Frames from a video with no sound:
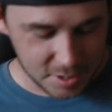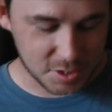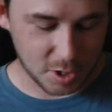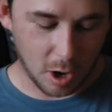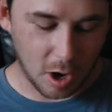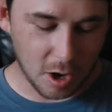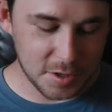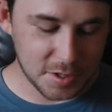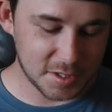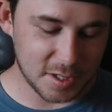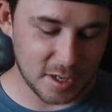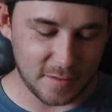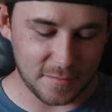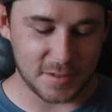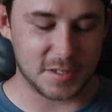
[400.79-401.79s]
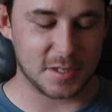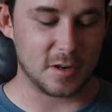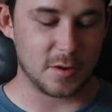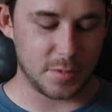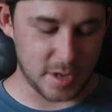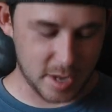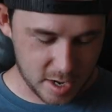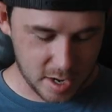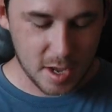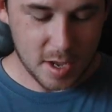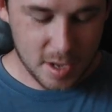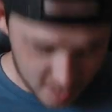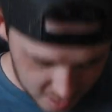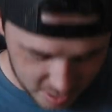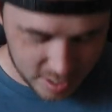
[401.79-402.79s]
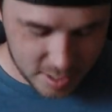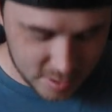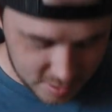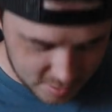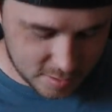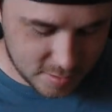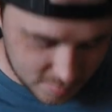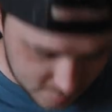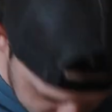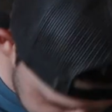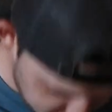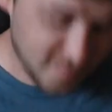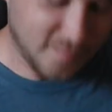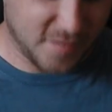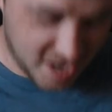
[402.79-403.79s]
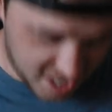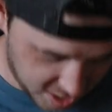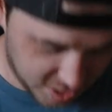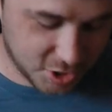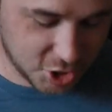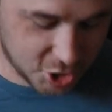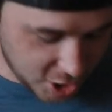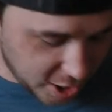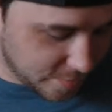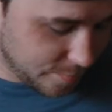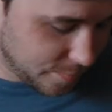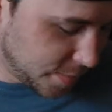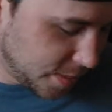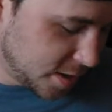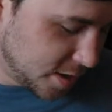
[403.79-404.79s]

So all this stuff is going to be in, if I can get shut,